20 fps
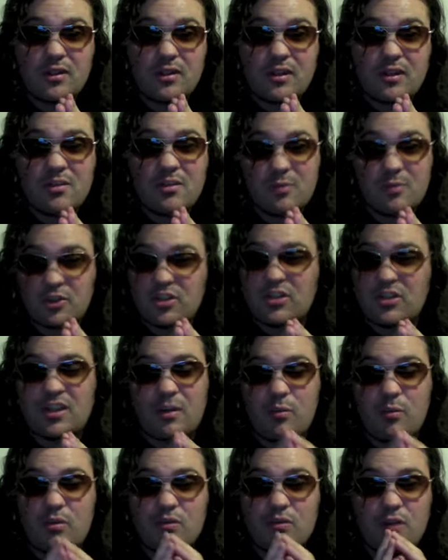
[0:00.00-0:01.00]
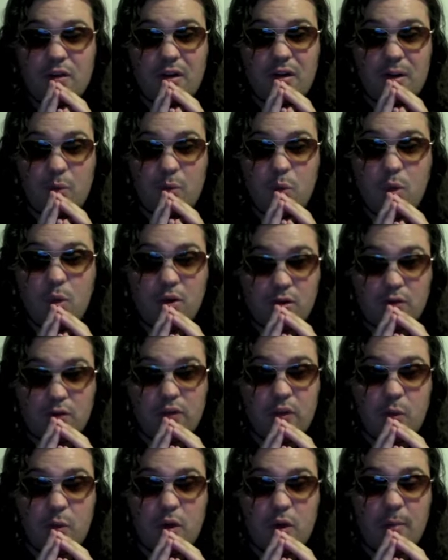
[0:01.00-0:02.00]
which I thought was very wonderfully
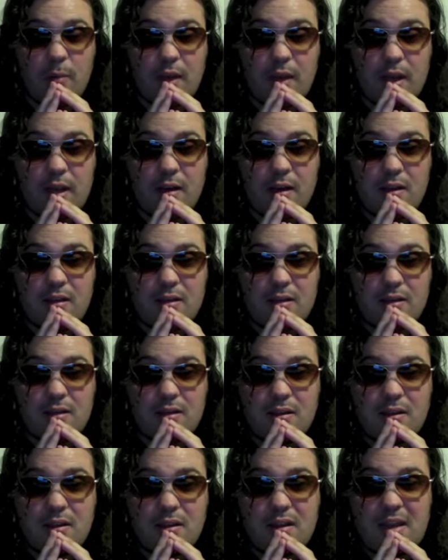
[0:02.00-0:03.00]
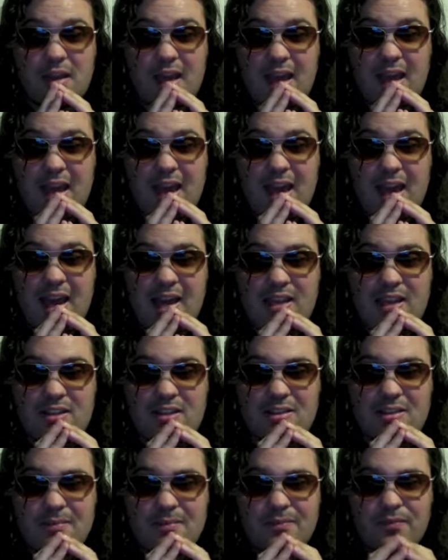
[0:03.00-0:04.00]
well made. And
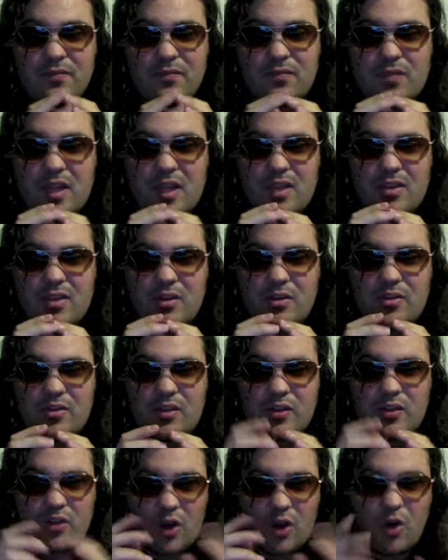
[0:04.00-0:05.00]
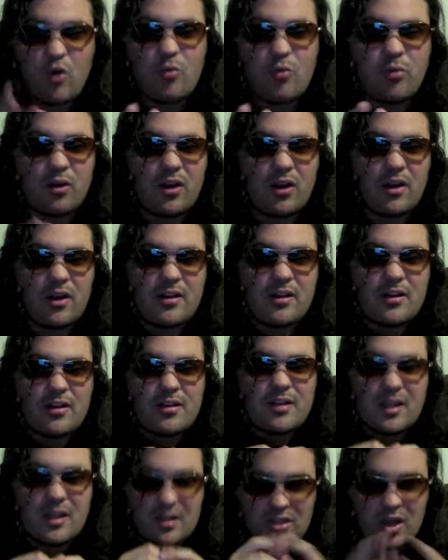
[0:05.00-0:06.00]
then there's this cobra
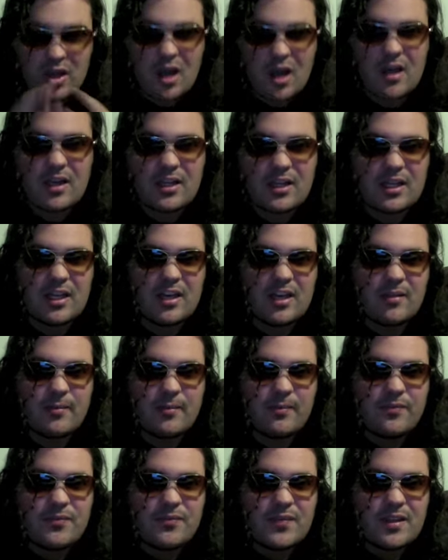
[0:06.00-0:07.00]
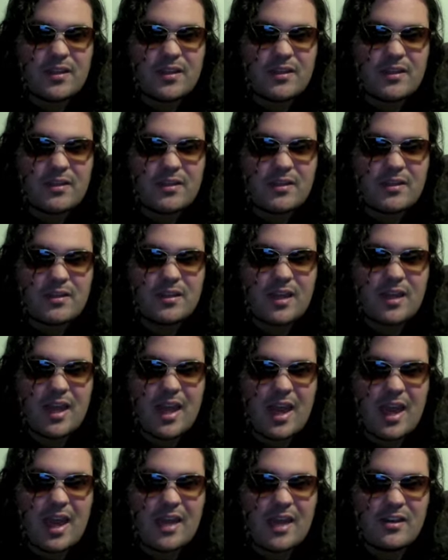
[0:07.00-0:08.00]
that's talking to him,
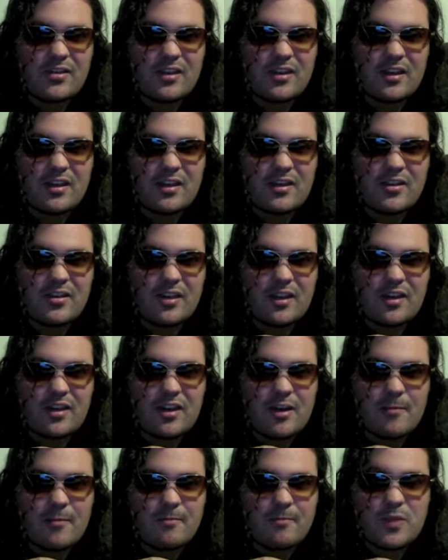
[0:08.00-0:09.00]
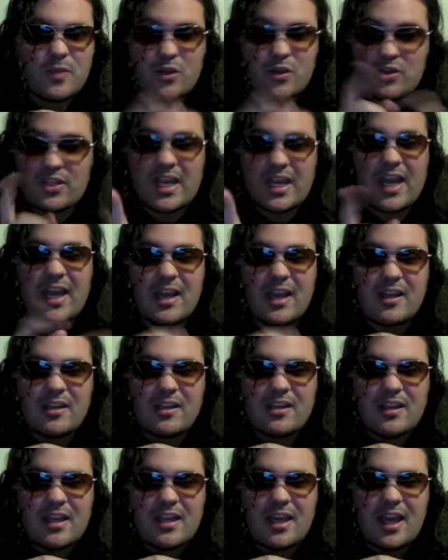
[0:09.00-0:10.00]
and he's like, "You're dead,"
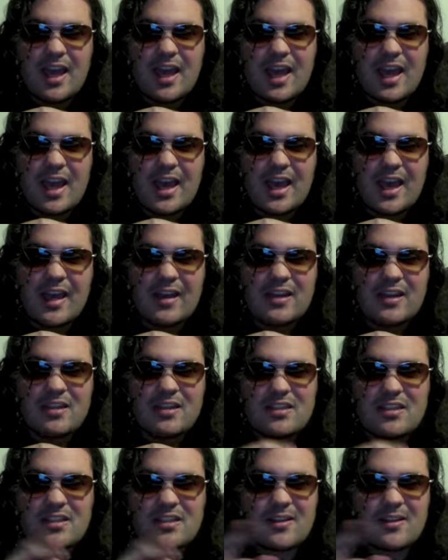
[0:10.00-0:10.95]
and